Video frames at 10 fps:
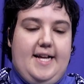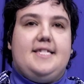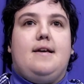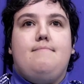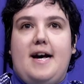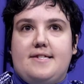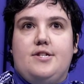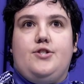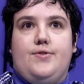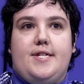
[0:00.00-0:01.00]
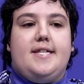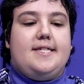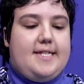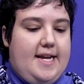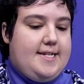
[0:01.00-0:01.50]
is a Massachusetts
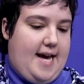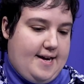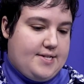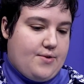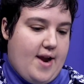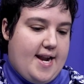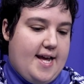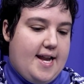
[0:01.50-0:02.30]
state tax credit,